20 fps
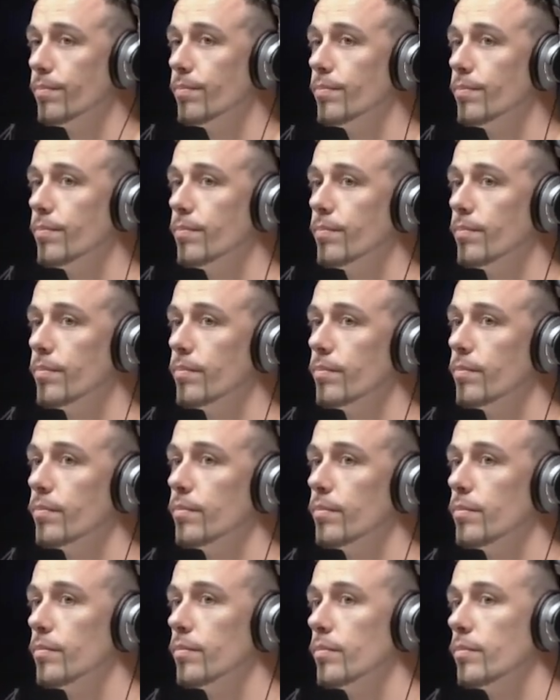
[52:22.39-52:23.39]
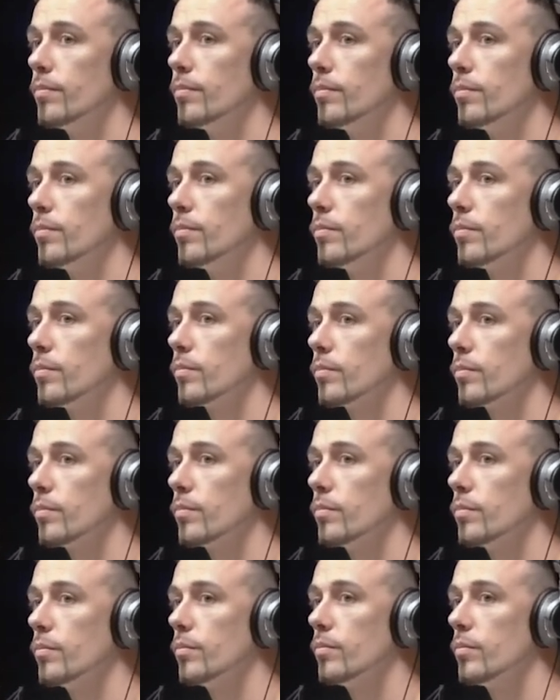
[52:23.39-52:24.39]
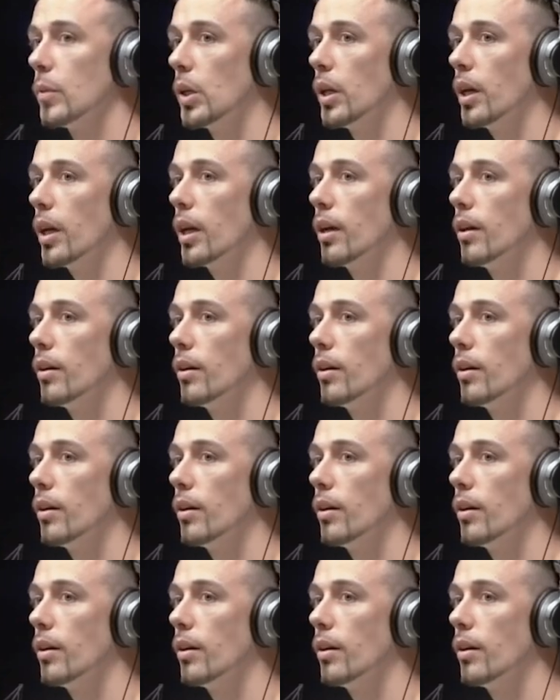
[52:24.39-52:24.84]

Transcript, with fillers: If I'm gonna have a wedding, I'm having a party, bro. Yeah. I'm